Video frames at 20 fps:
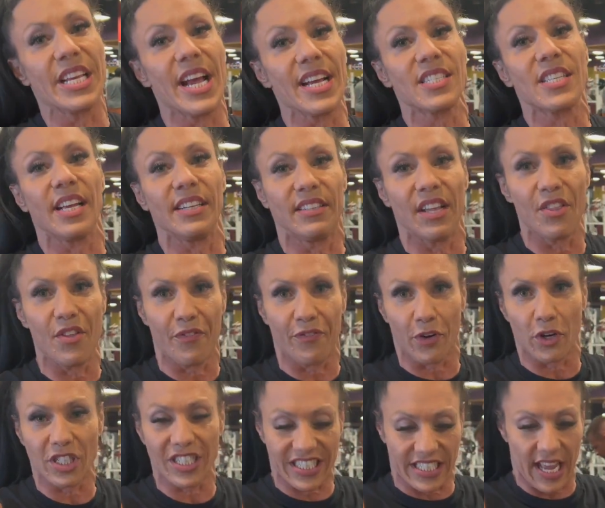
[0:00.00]
Yes, I did the
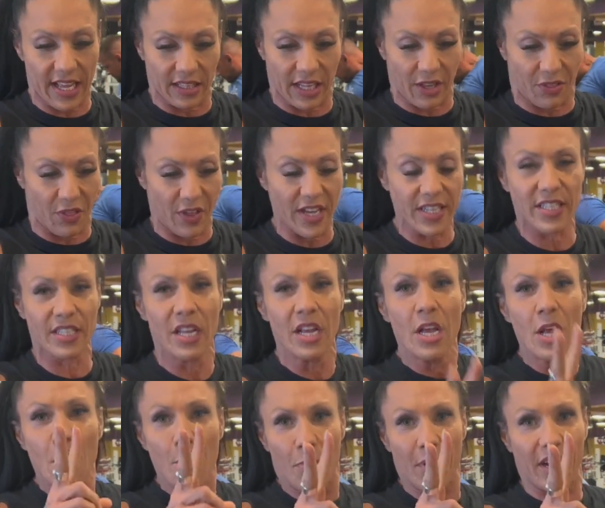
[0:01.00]
first set like this,
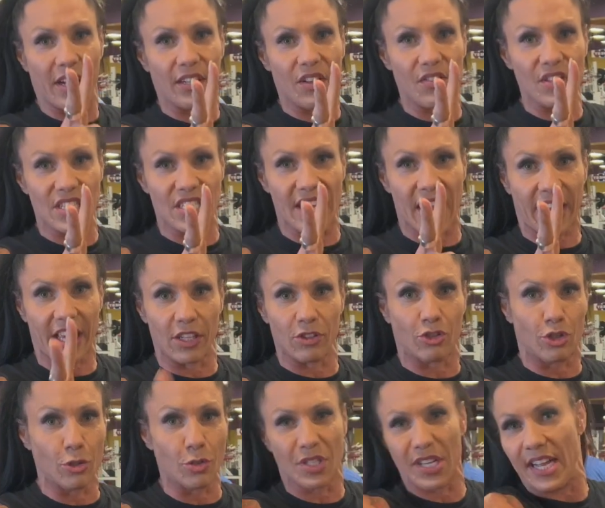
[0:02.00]
but I did the second
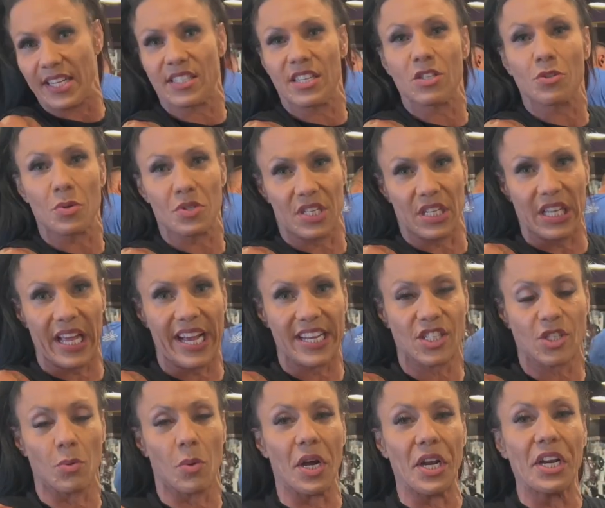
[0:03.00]
two sets, which is the
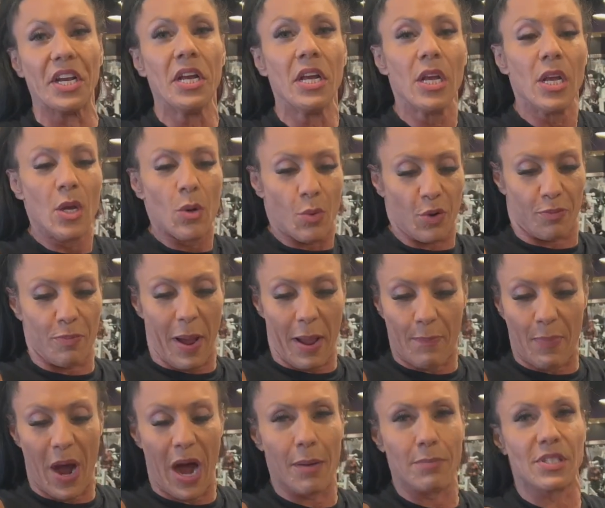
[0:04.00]
last one, with my
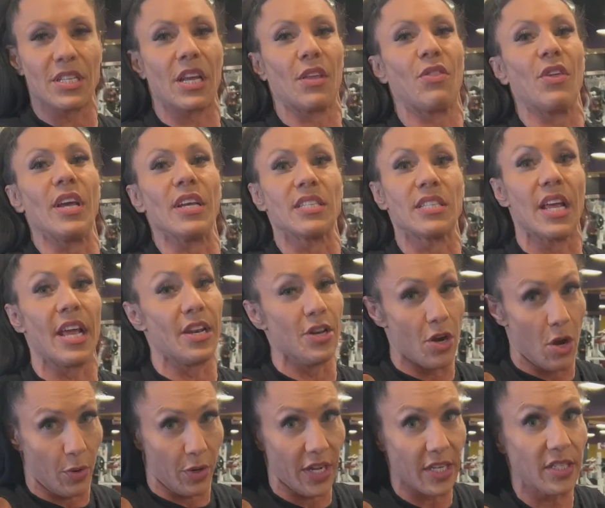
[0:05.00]
palms like this. And
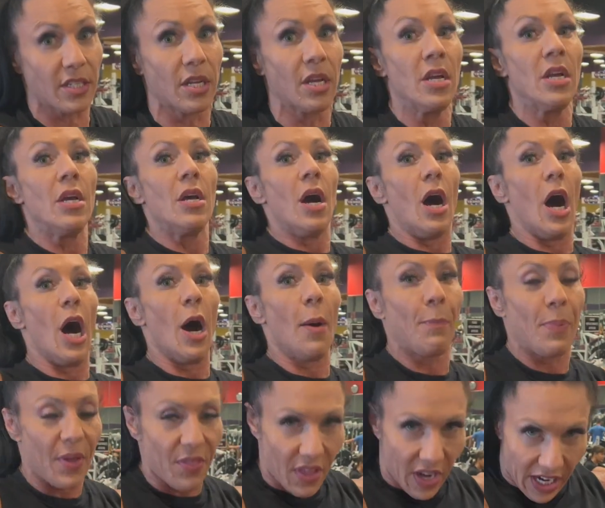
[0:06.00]
notice up,
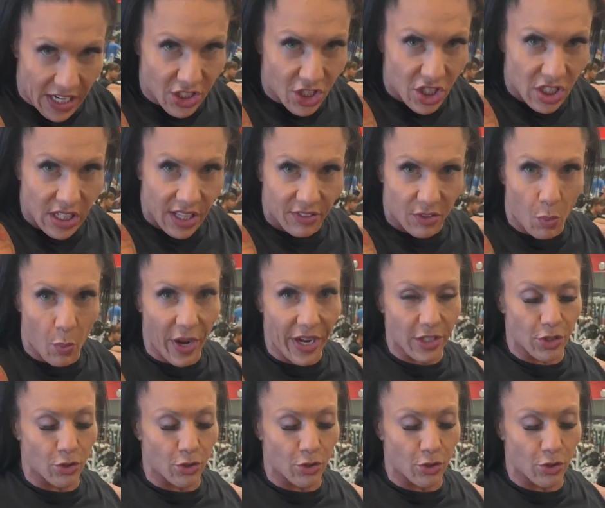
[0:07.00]
and then I just let the weight